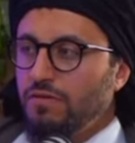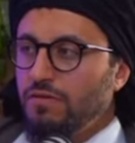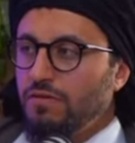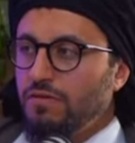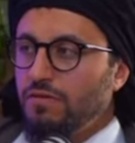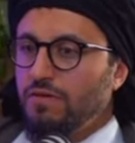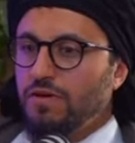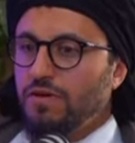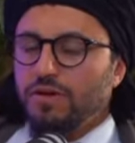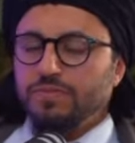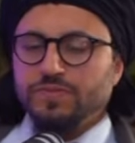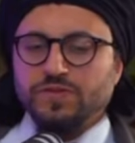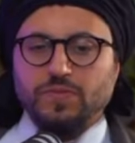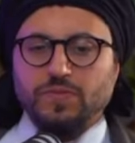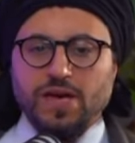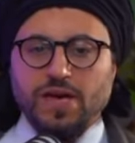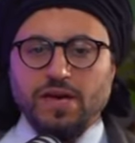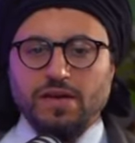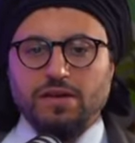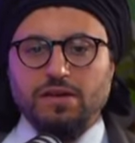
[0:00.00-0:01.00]
Comes
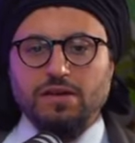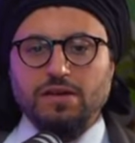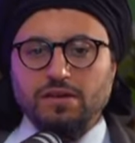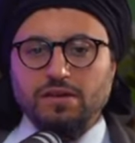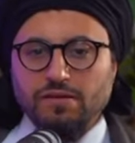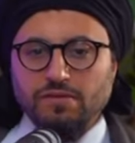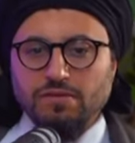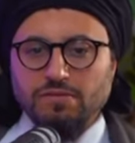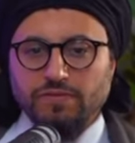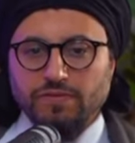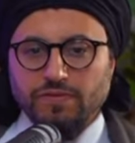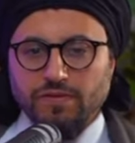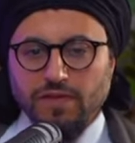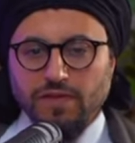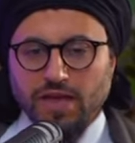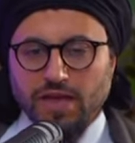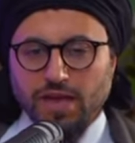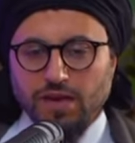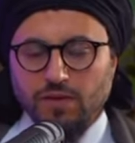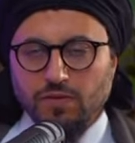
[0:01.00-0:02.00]
back for the
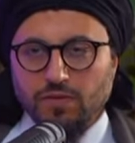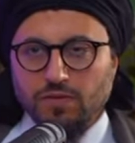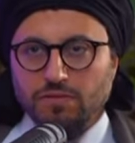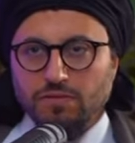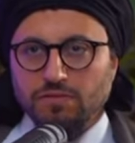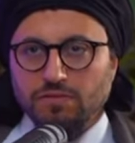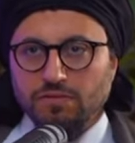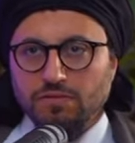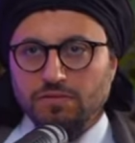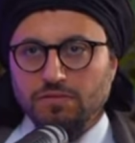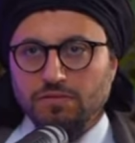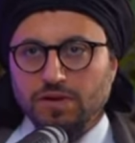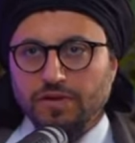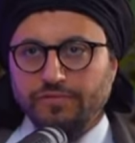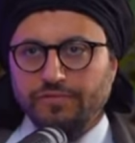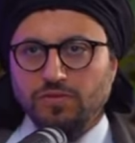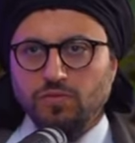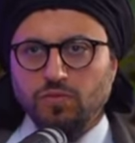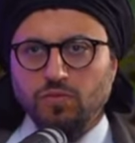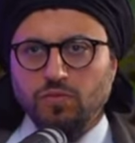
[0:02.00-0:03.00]
annual.
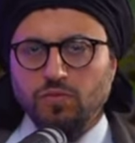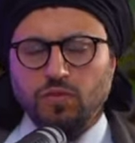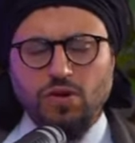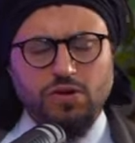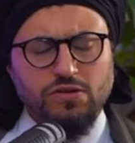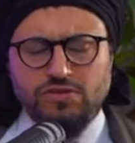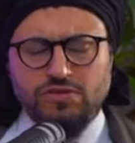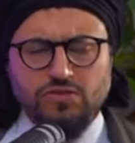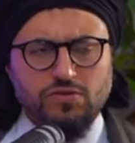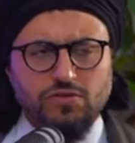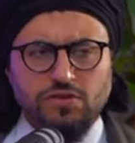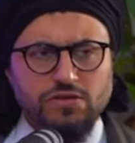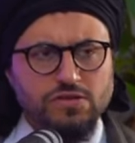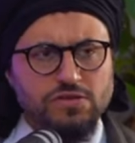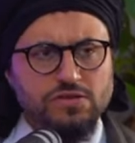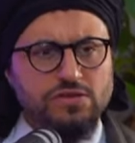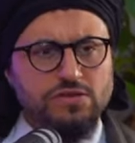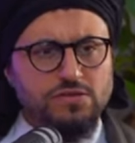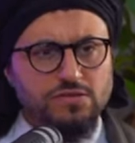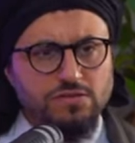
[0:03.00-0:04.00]
Every 1 or 2
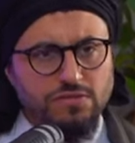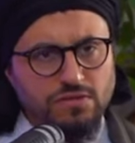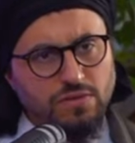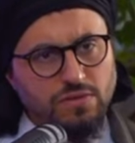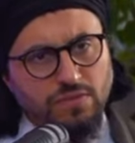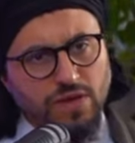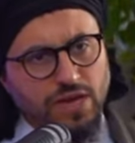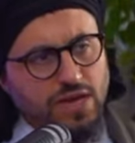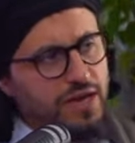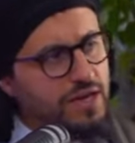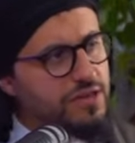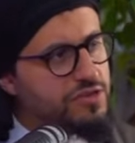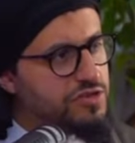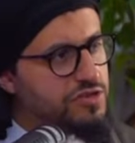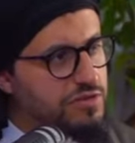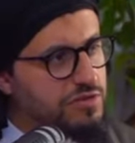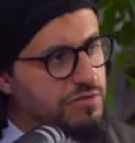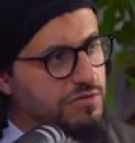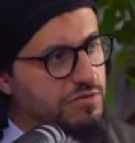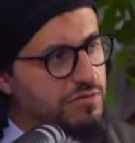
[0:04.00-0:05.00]
years, you make
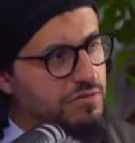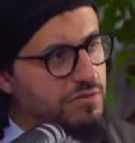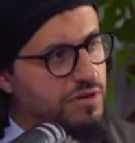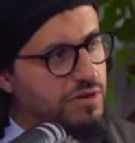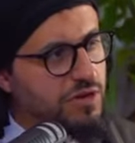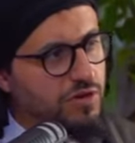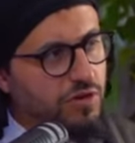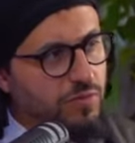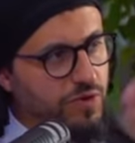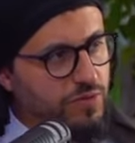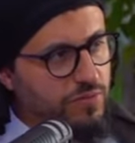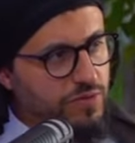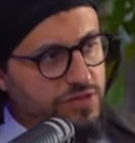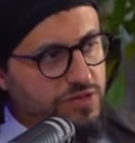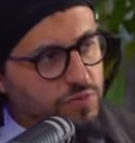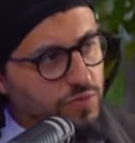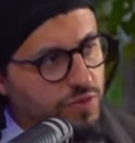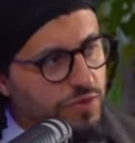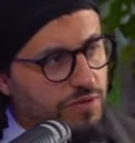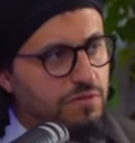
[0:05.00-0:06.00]
Hajj and Umar
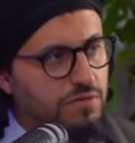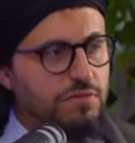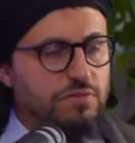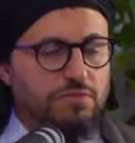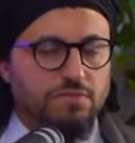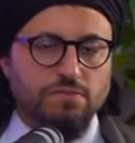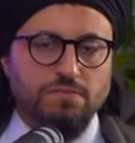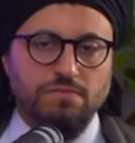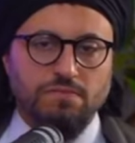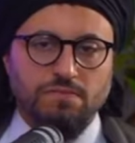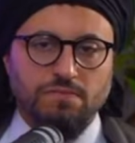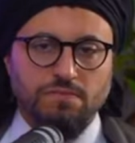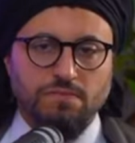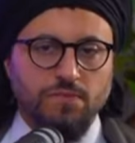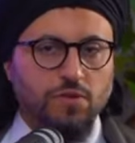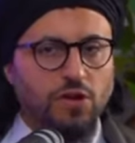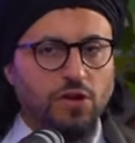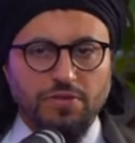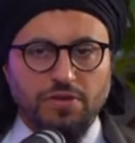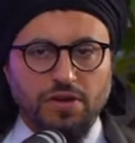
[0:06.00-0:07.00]
meets with you.
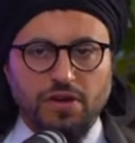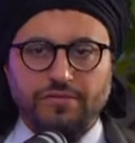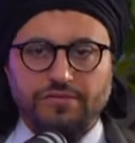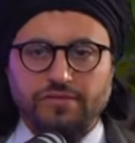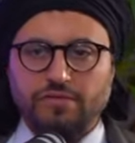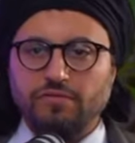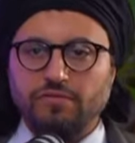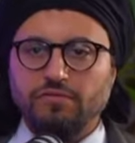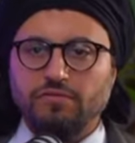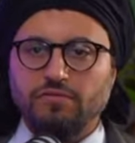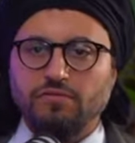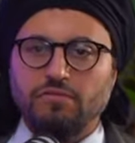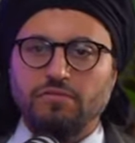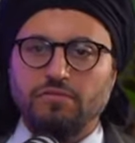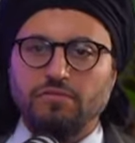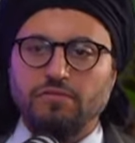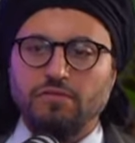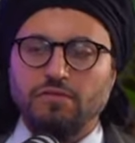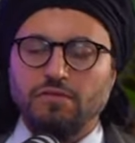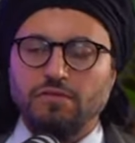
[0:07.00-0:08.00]
All the governors.
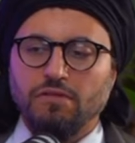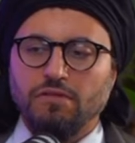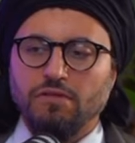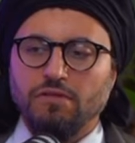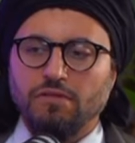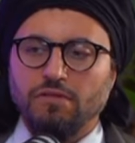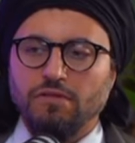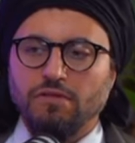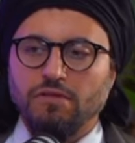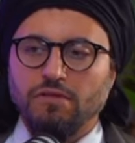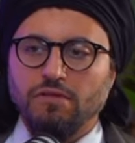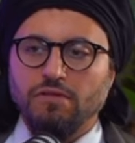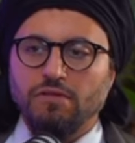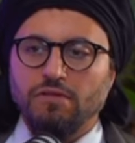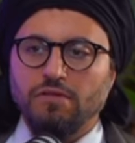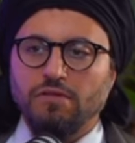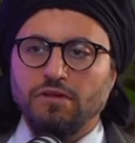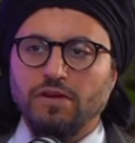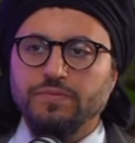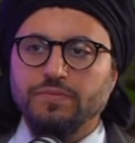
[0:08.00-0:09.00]

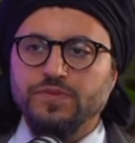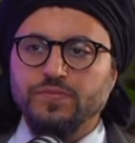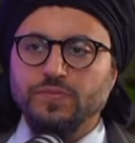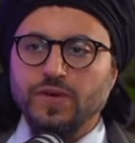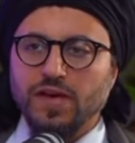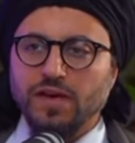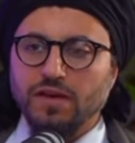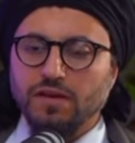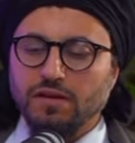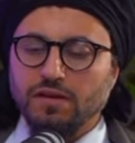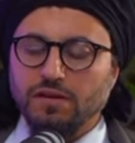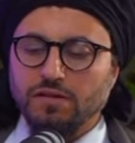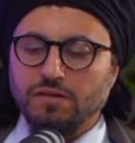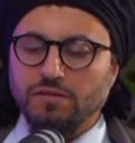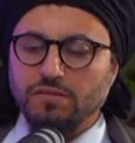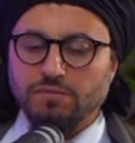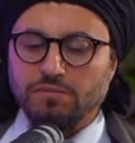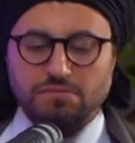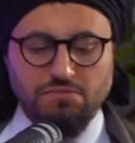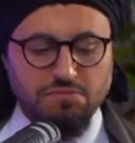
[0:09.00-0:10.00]
Comes back.
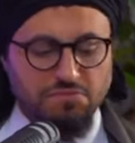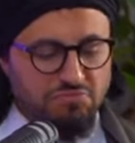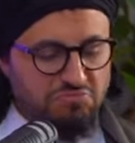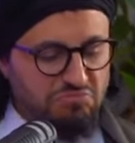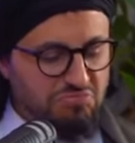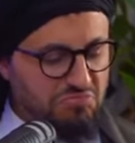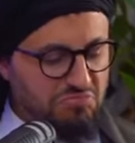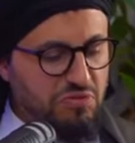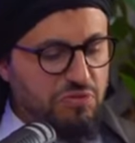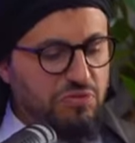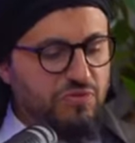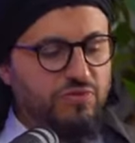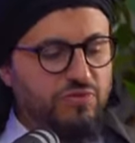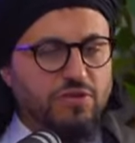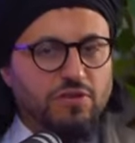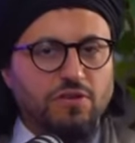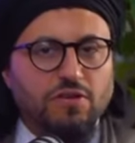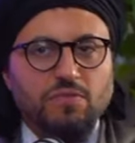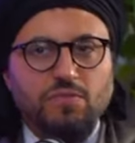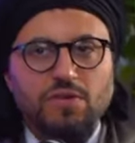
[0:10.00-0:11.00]
Beautiful
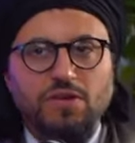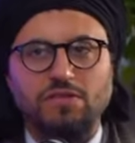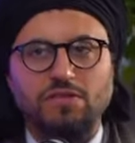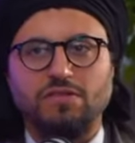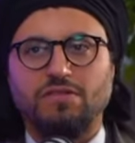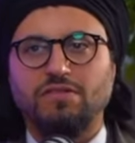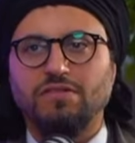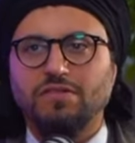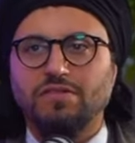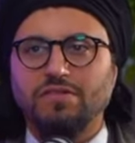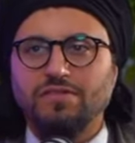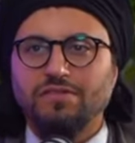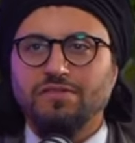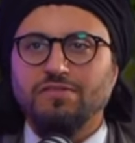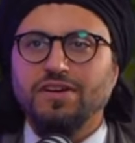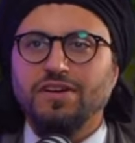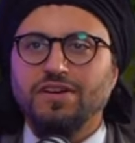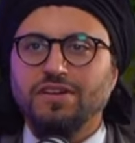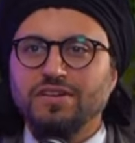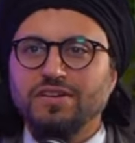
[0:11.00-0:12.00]
garment,
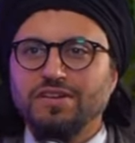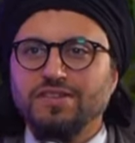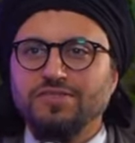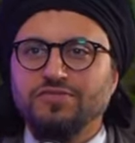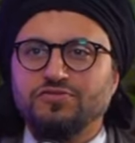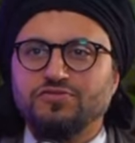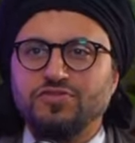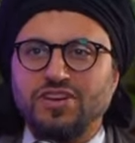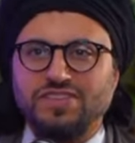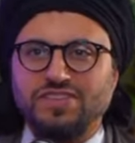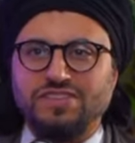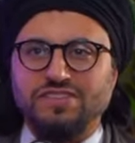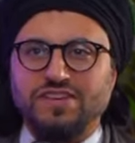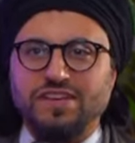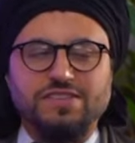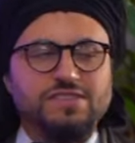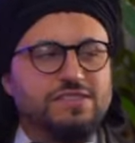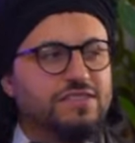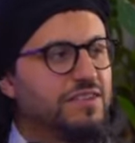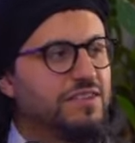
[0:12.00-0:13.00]
right? Dressed
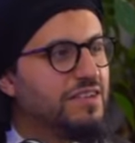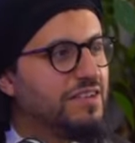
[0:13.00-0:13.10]
nicely.